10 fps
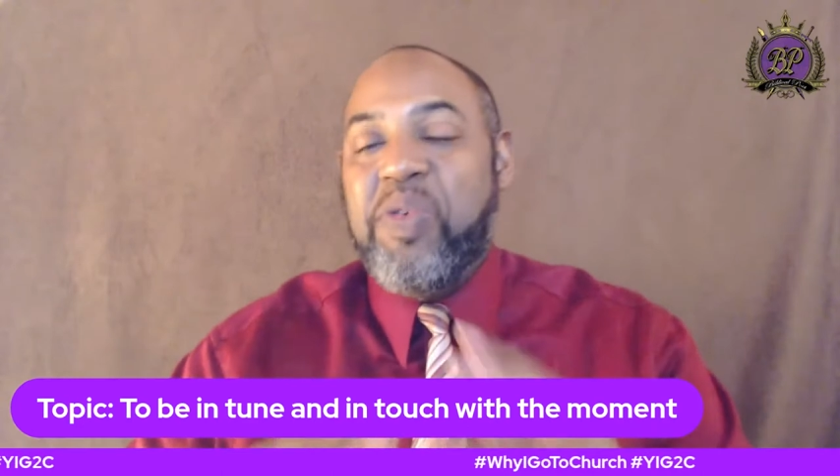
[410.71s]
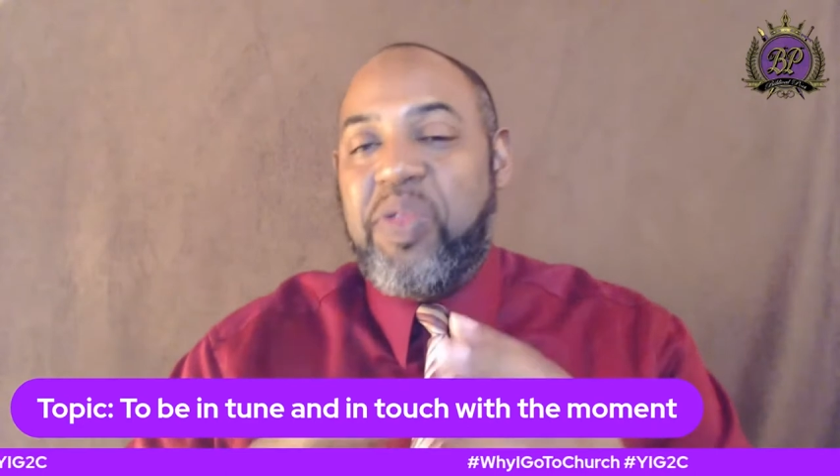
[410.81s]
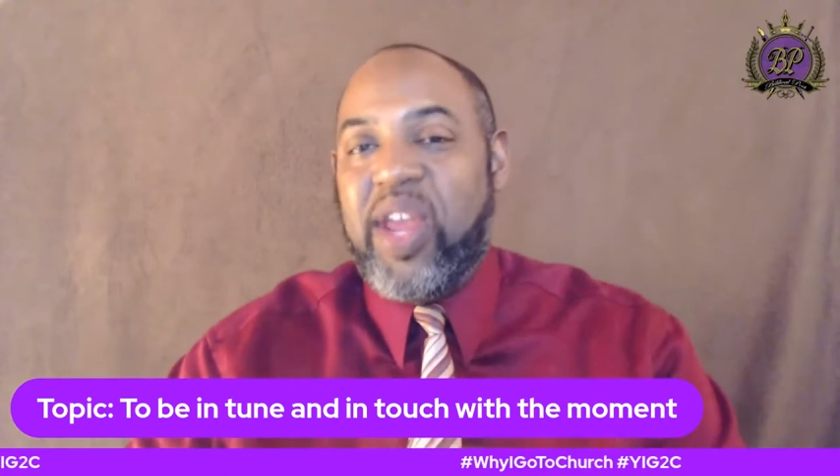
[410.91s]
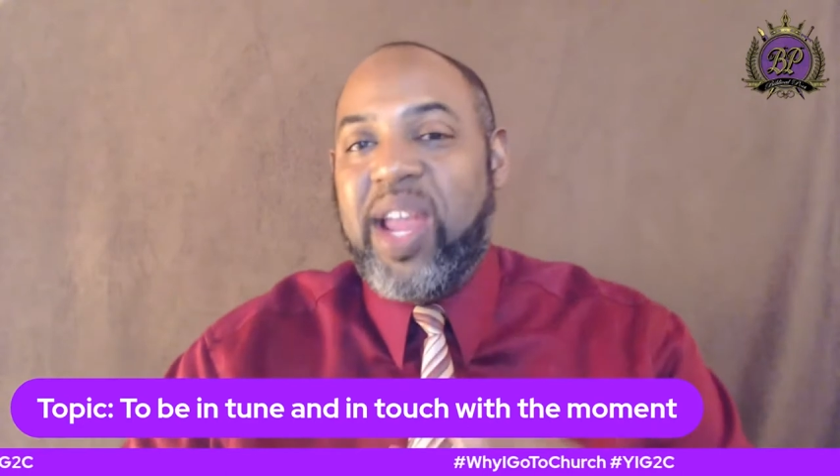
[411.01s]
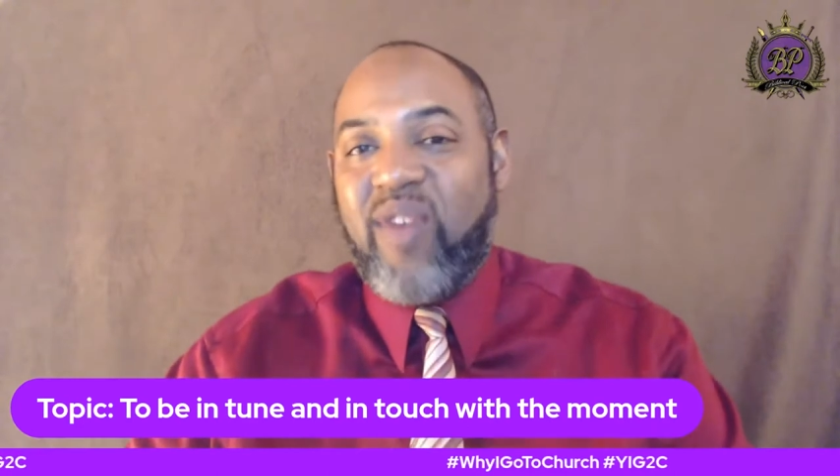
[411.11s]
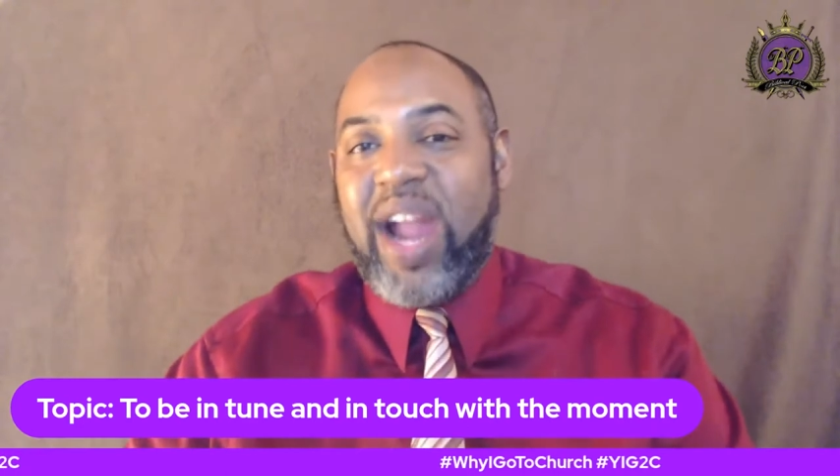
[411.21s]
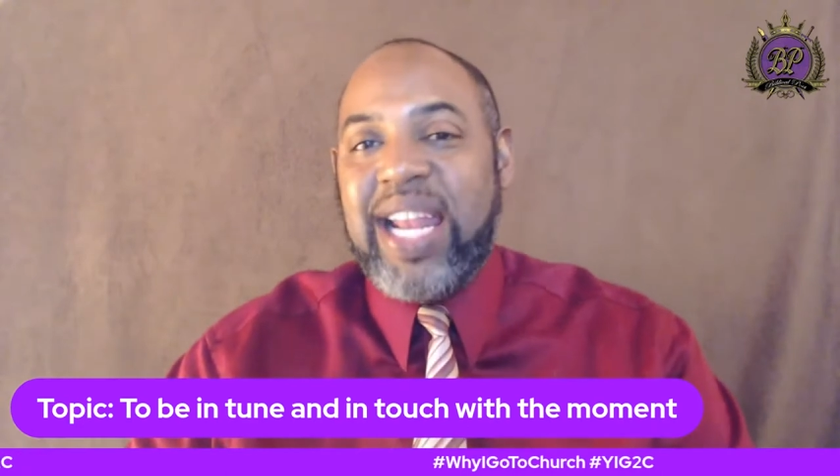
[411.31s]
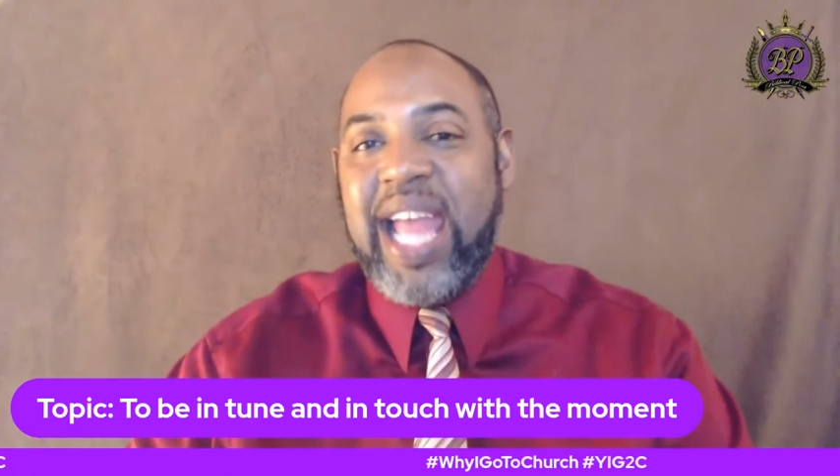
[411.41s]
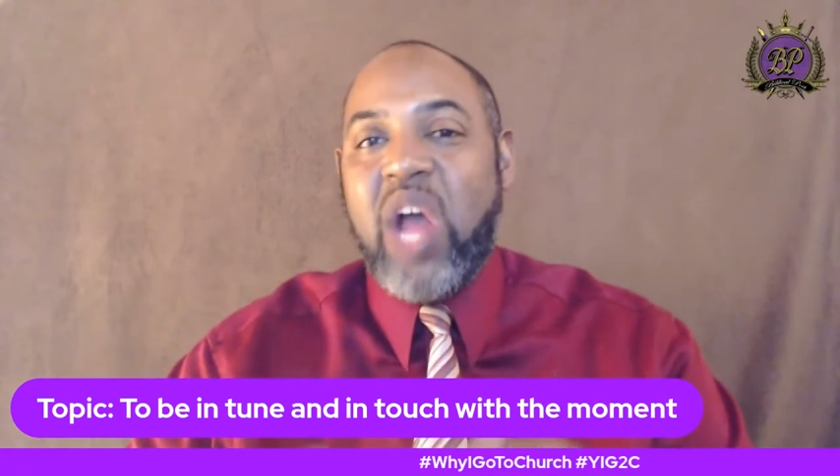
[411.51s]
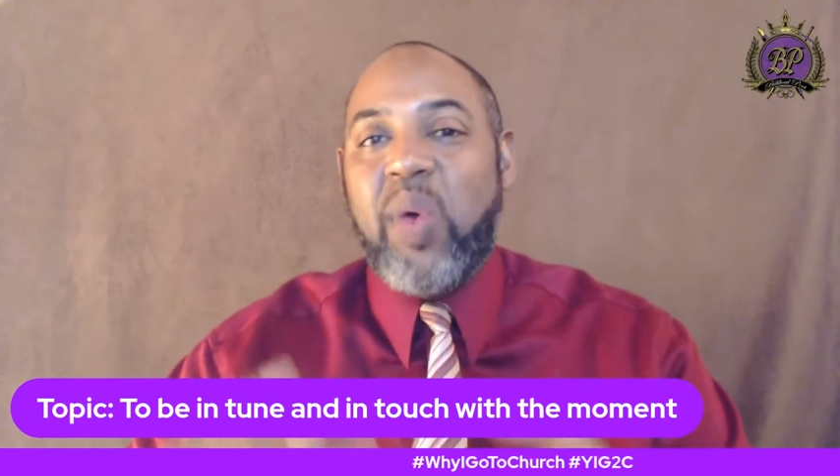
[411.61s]
thing right
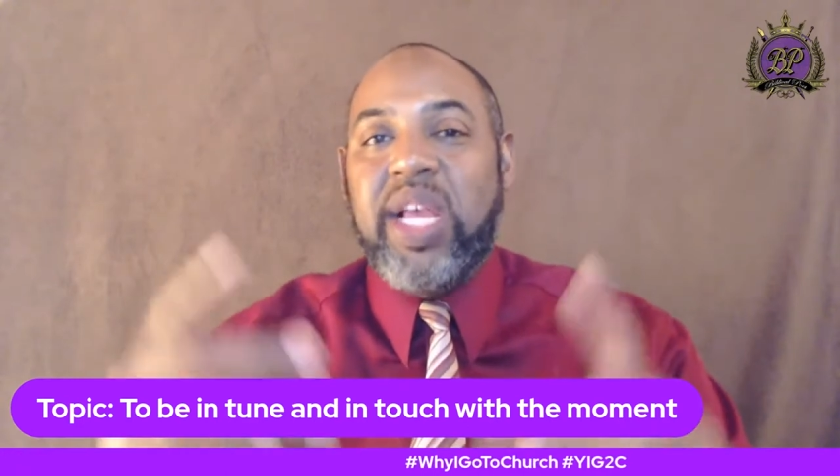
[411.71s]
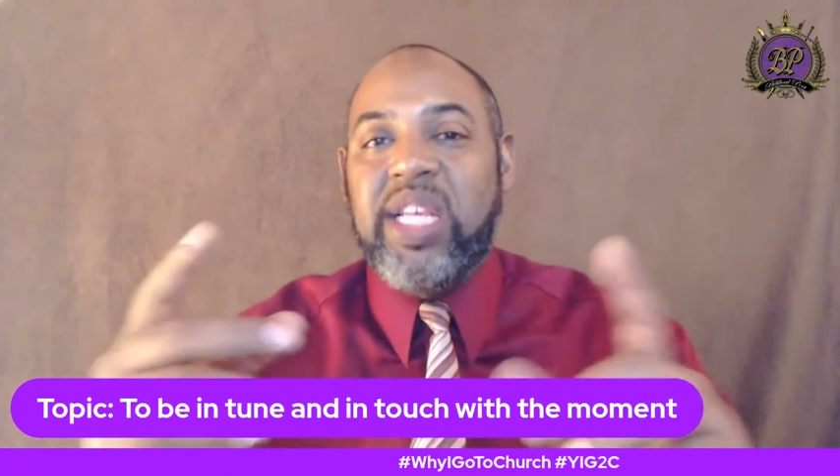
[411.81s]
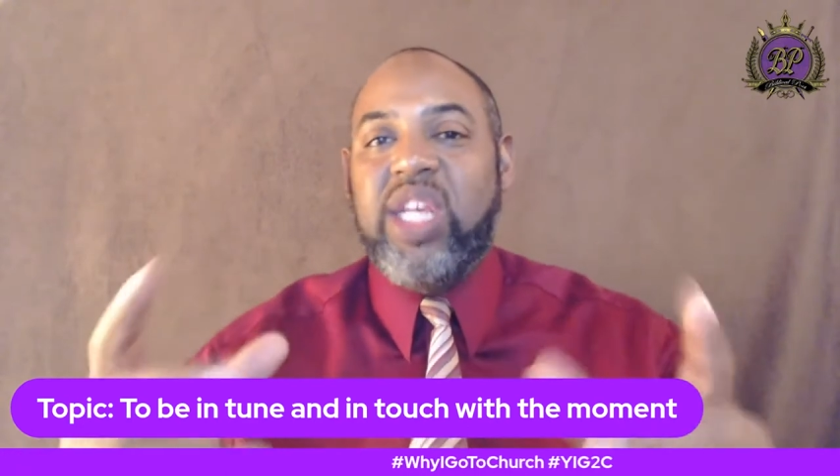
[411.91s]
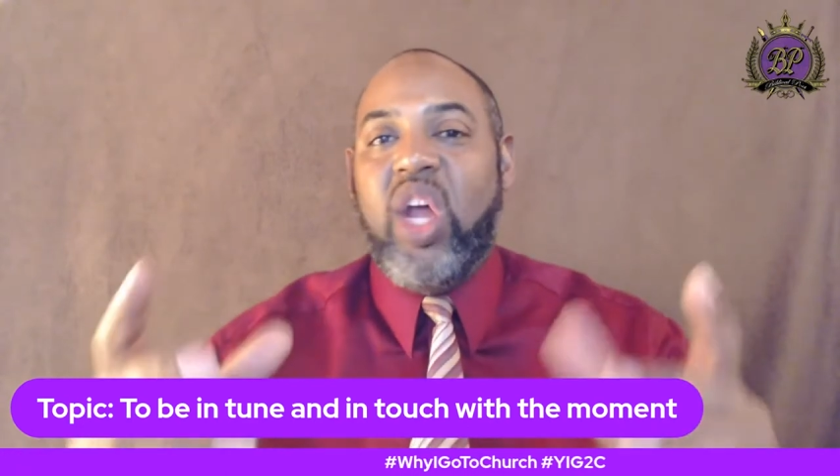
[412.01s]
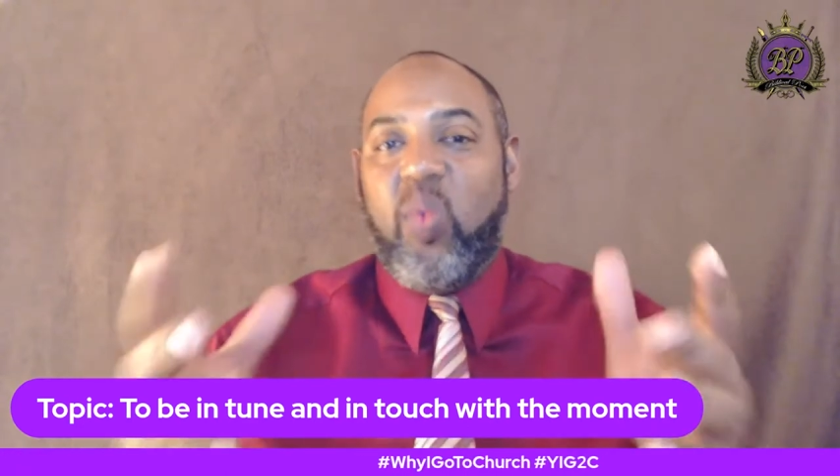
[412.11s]
now is